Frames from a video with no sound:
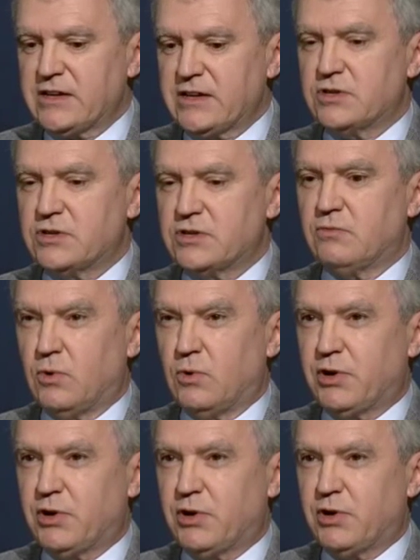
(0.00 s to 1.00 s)
ask yourself,
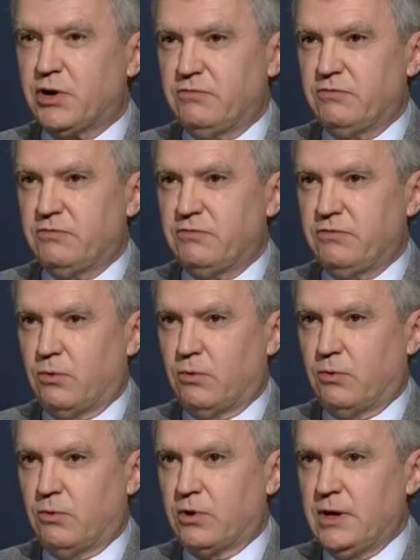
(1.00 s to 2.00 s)
what is a party
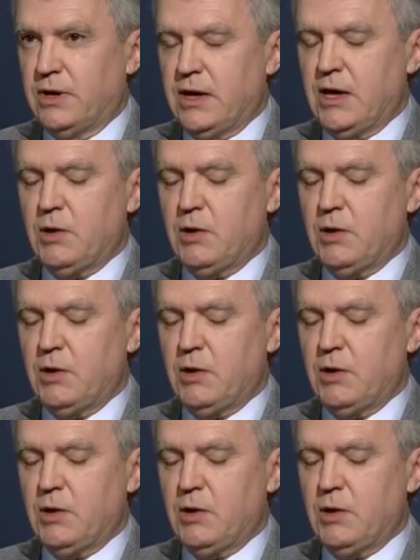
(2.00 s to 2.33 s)
for?